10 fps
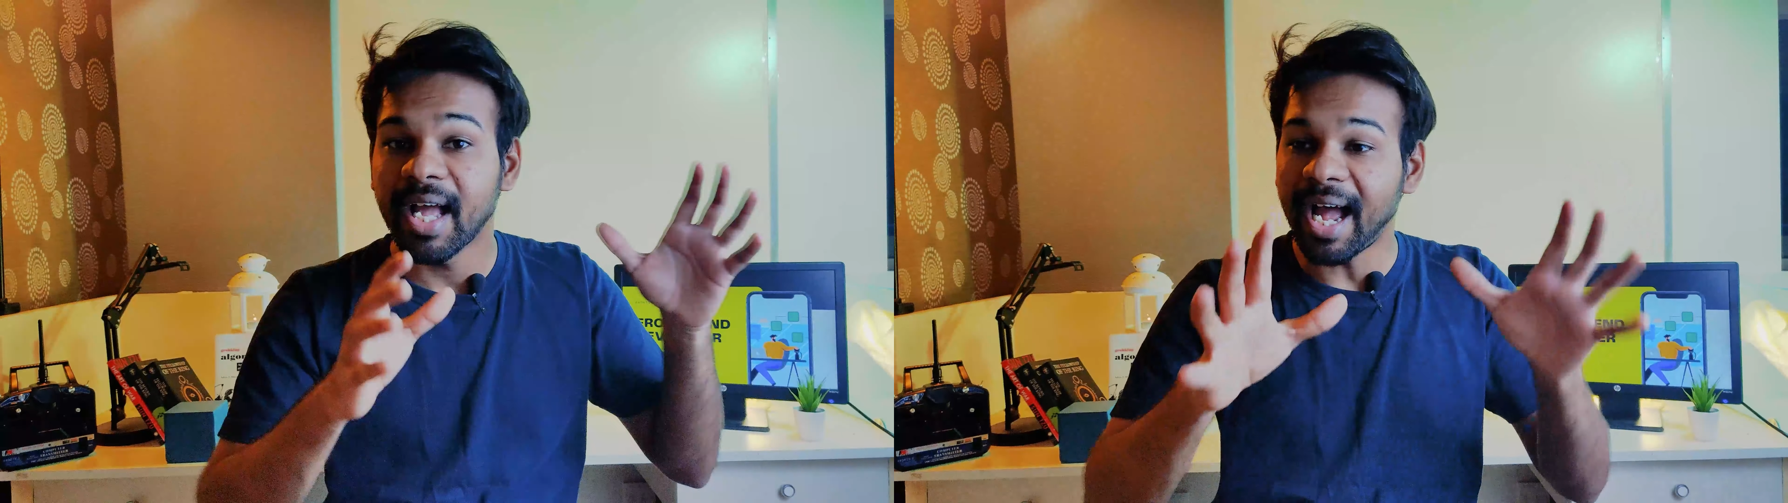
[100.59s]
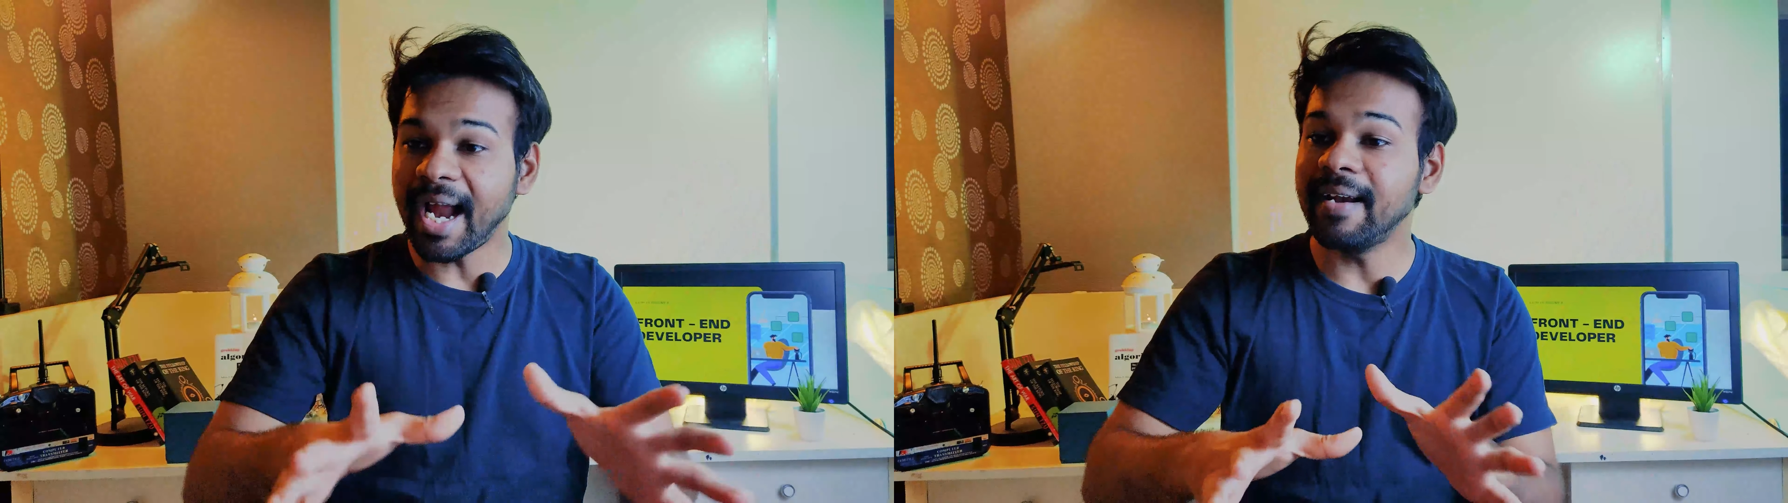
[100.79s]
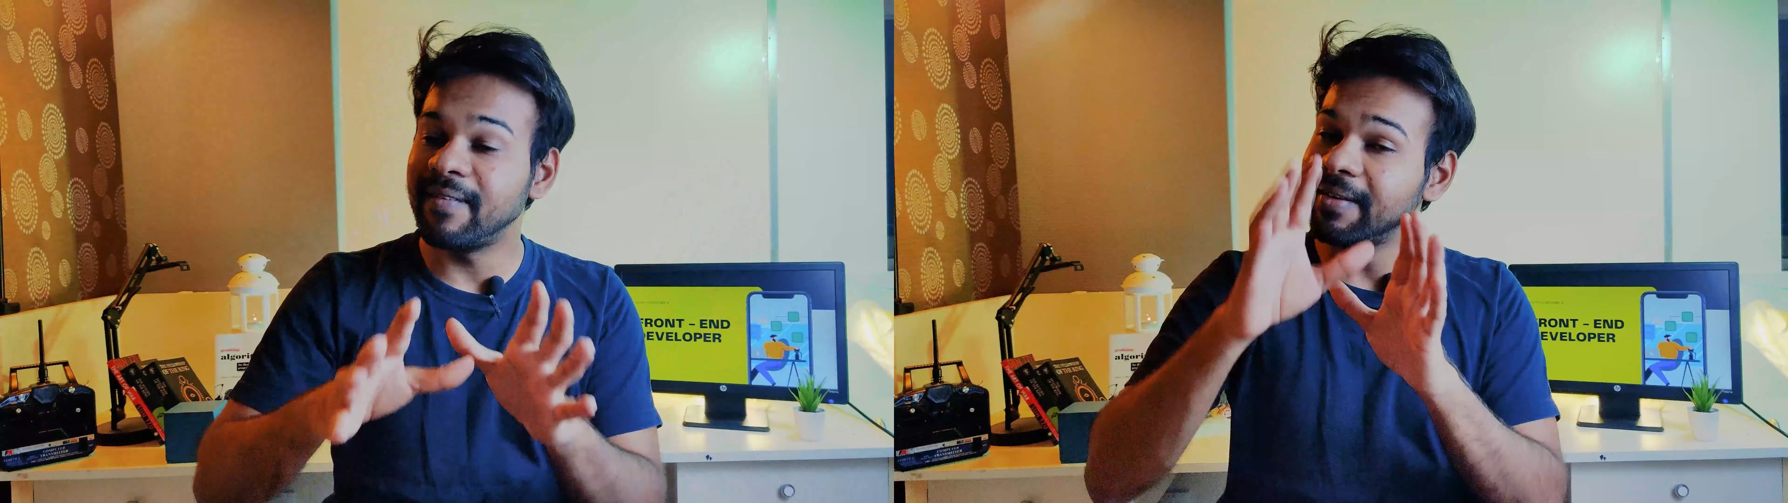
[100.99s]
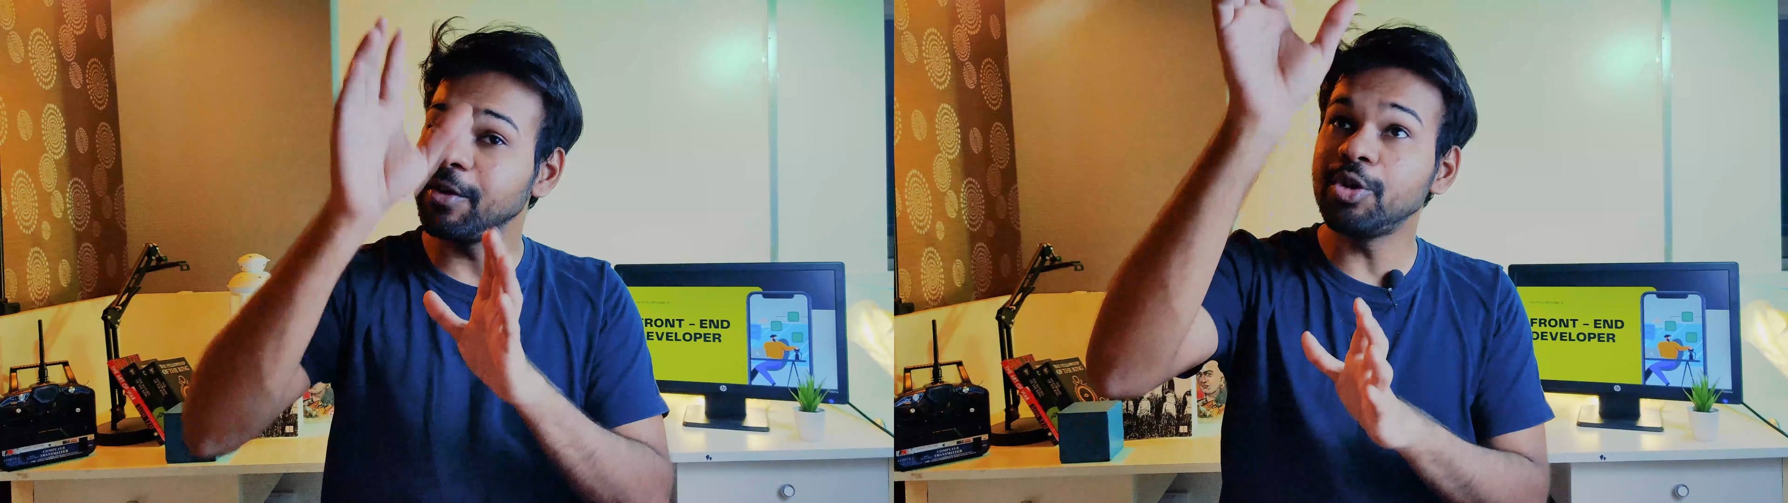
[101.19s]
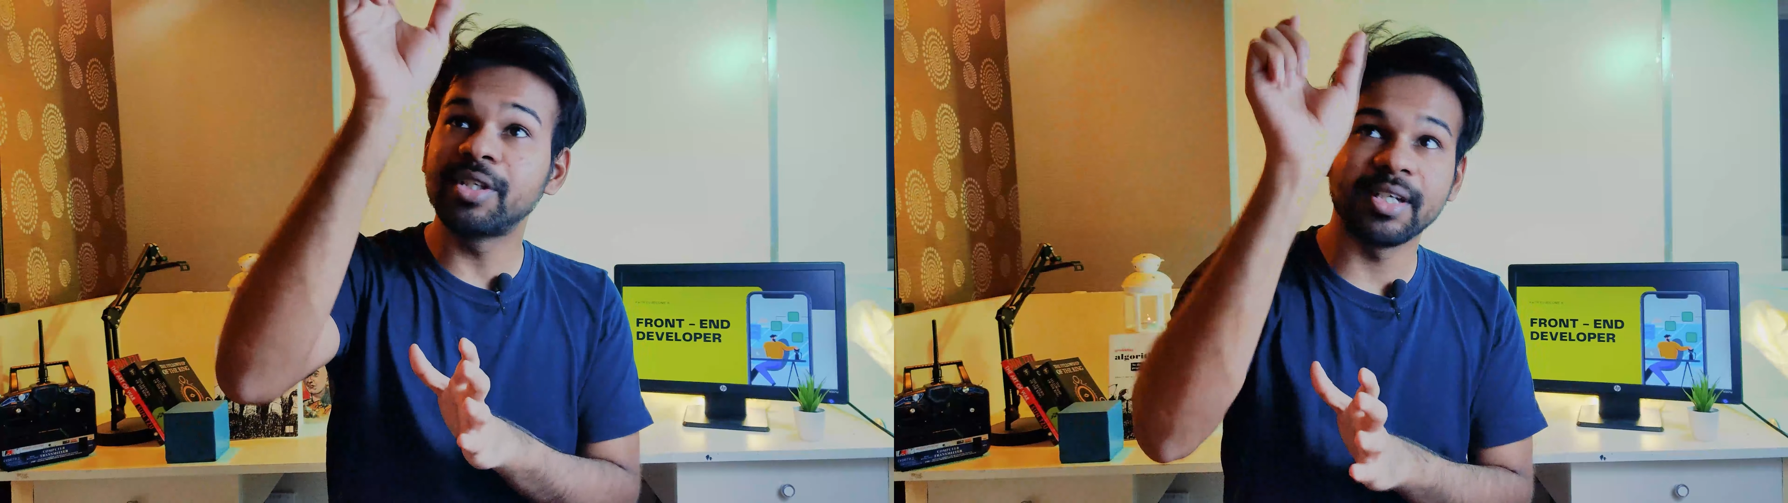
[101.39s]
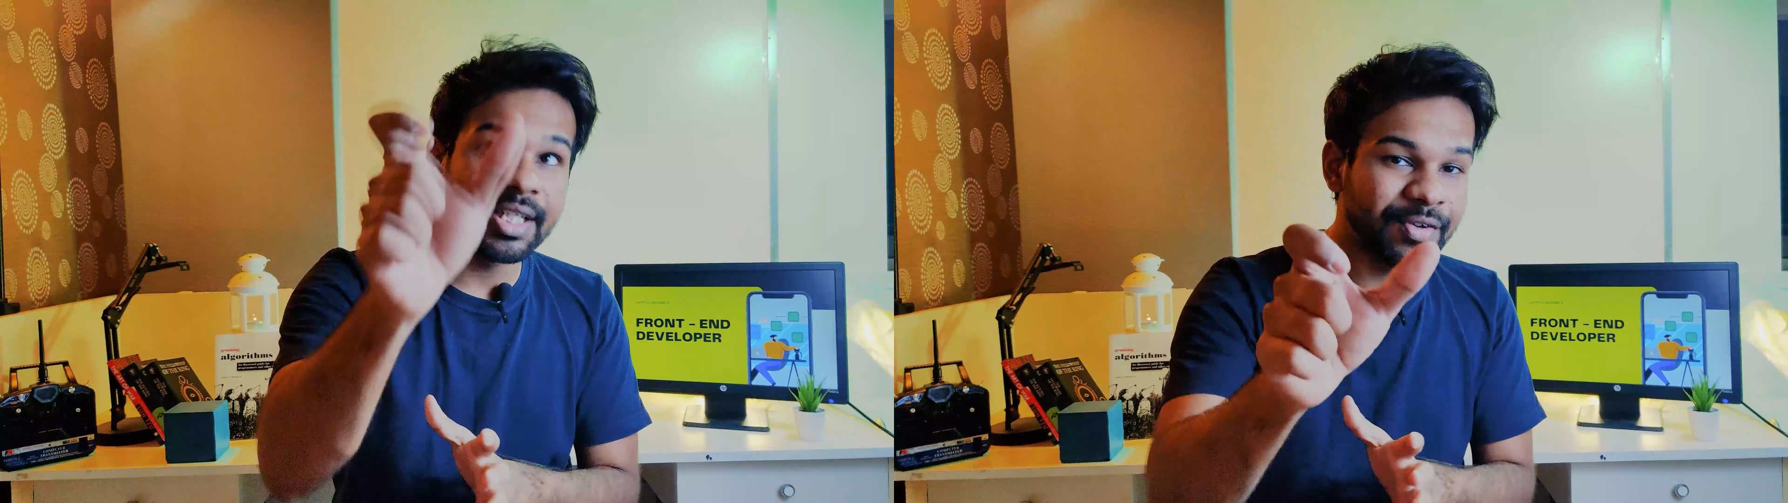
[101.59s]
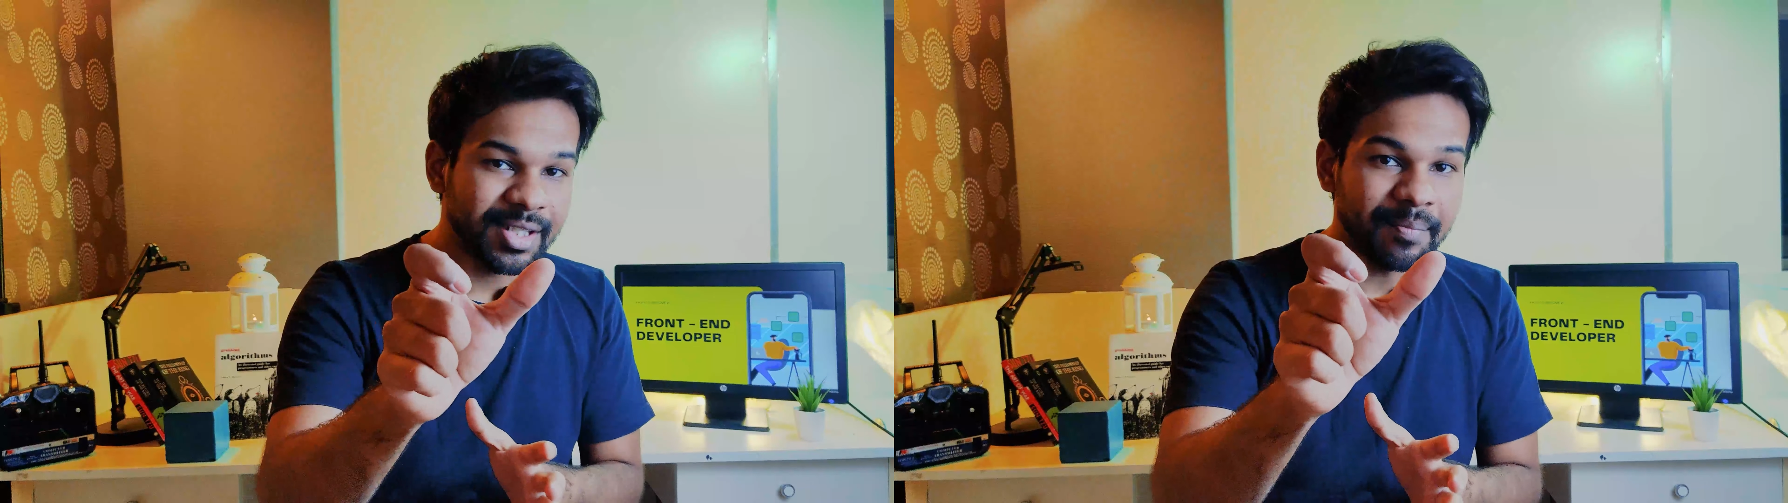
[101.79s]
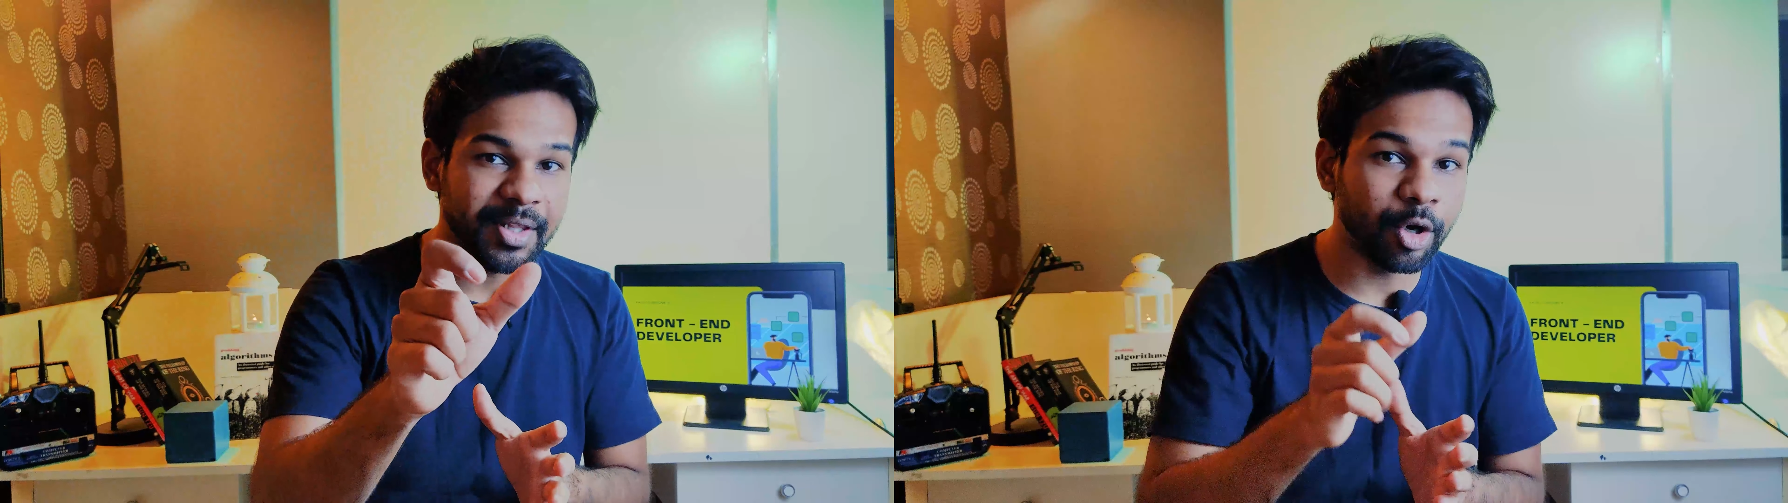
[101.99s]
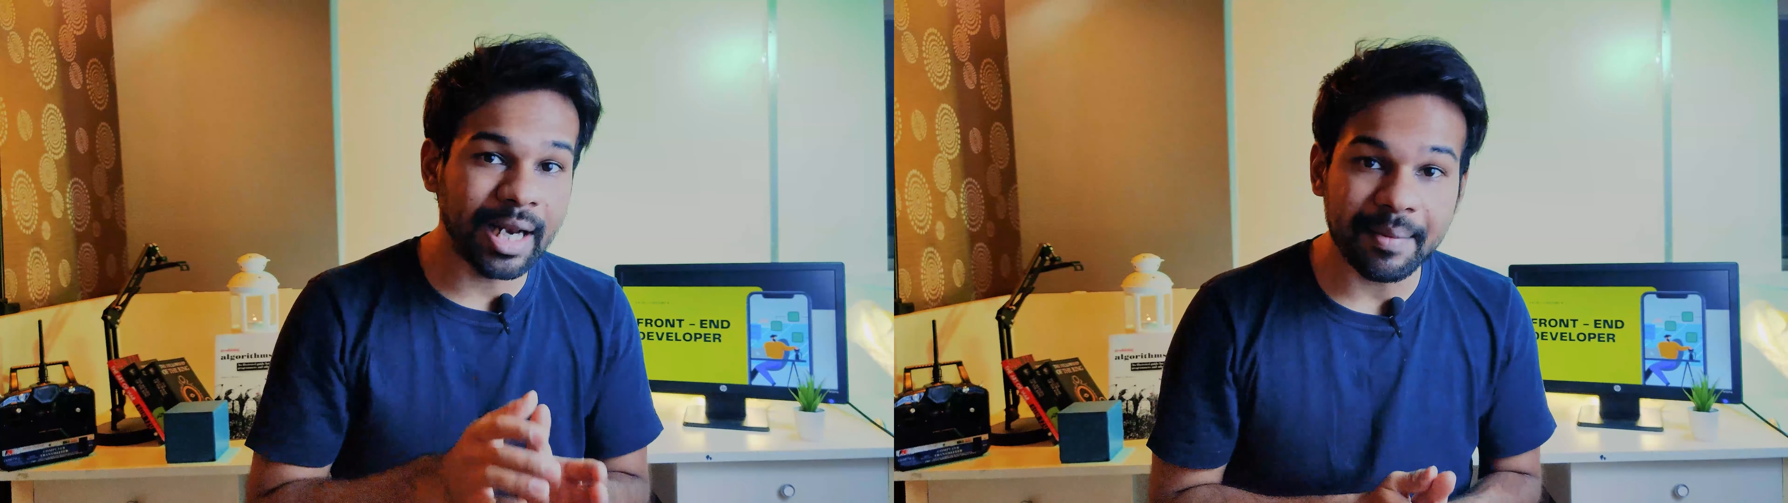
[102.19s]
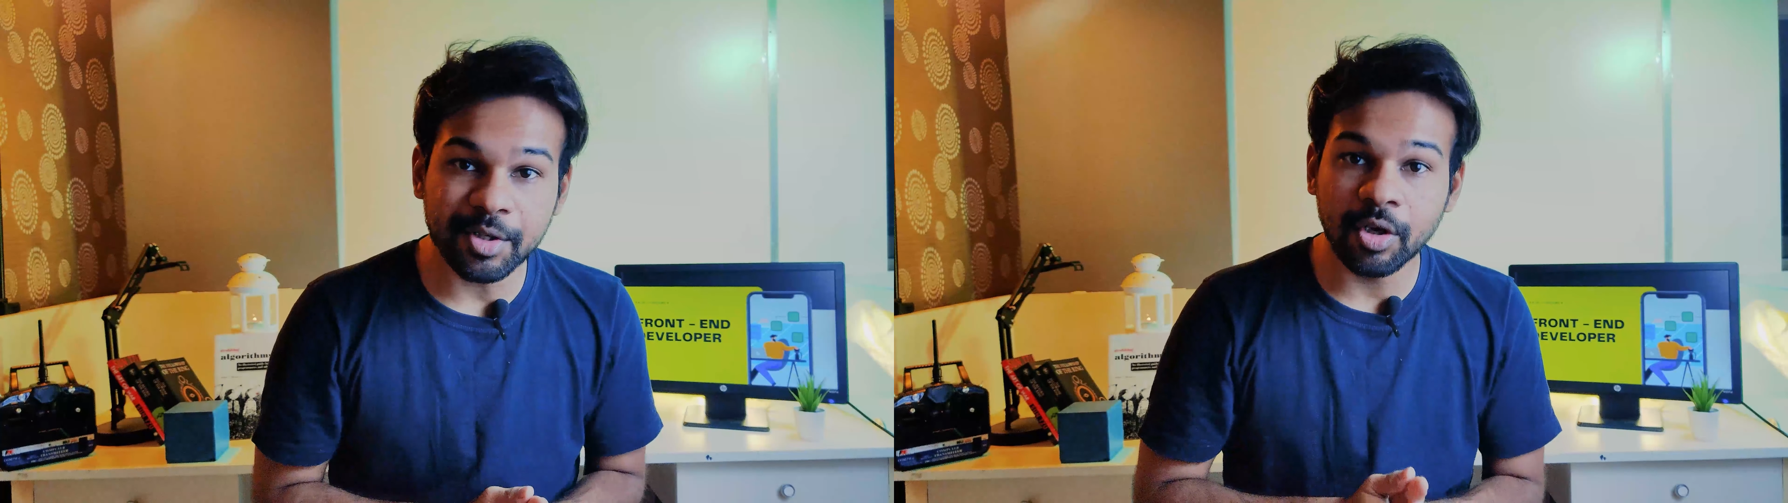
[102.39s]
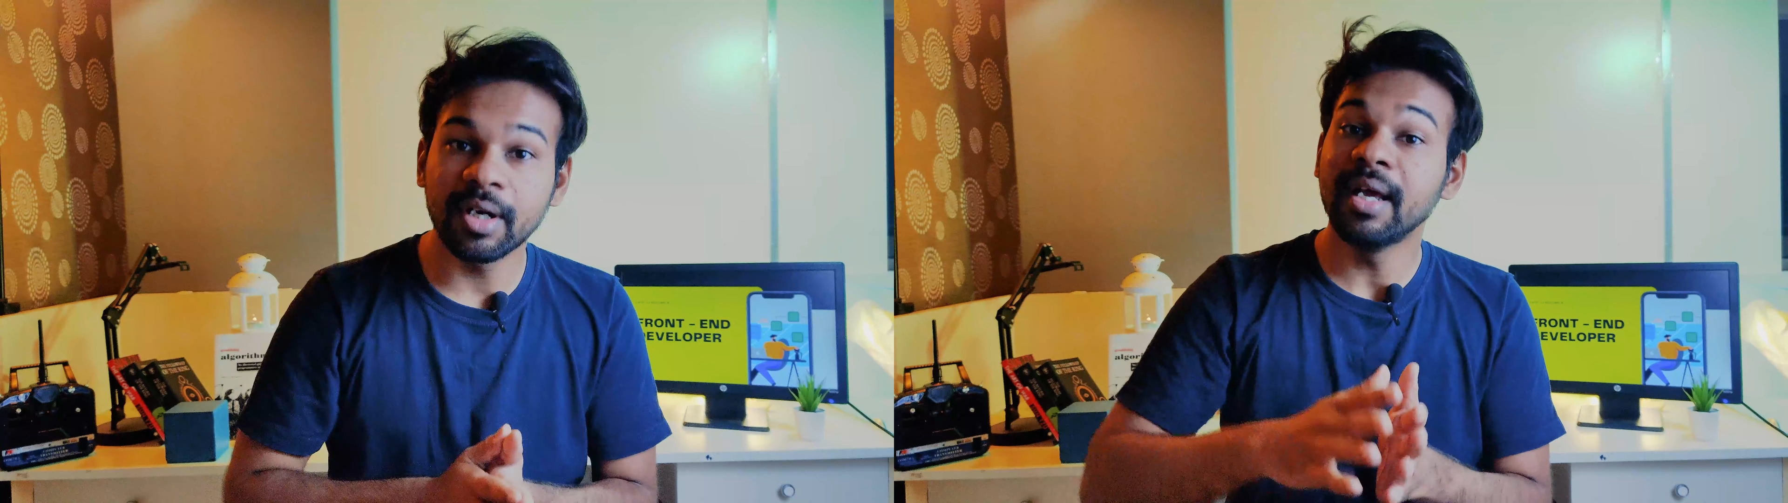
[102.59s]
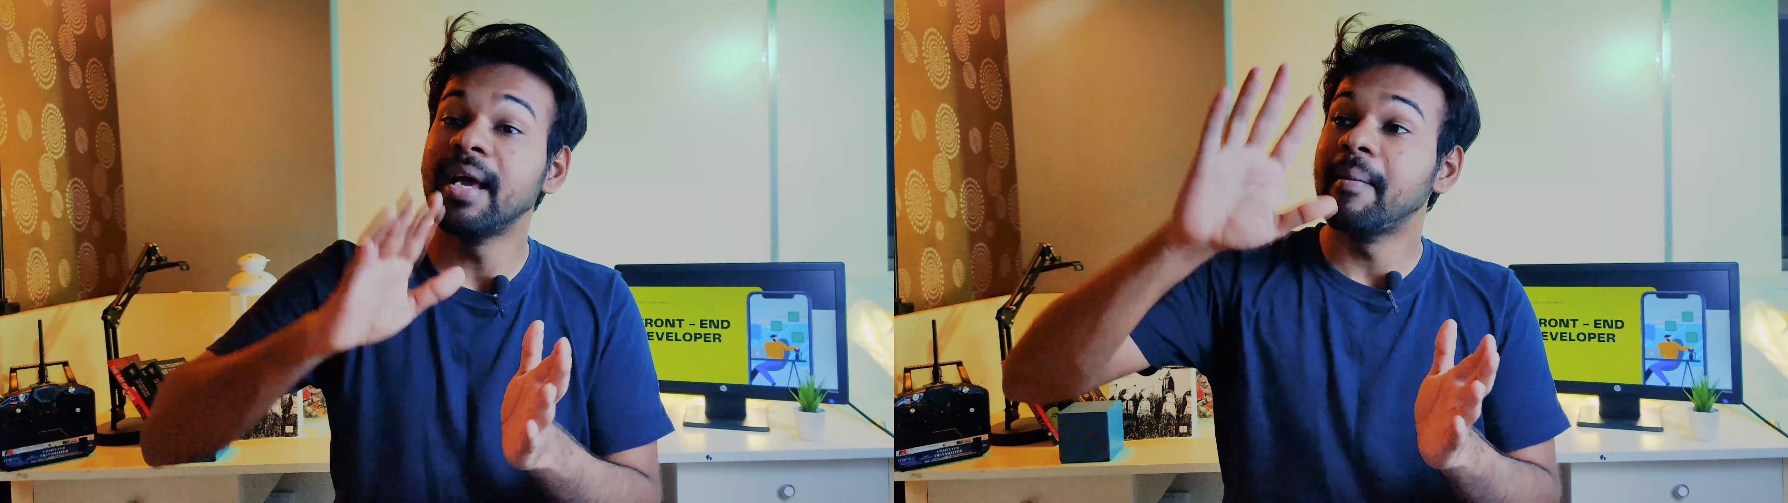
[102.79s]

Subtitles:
And whenever you search for something on Amazon,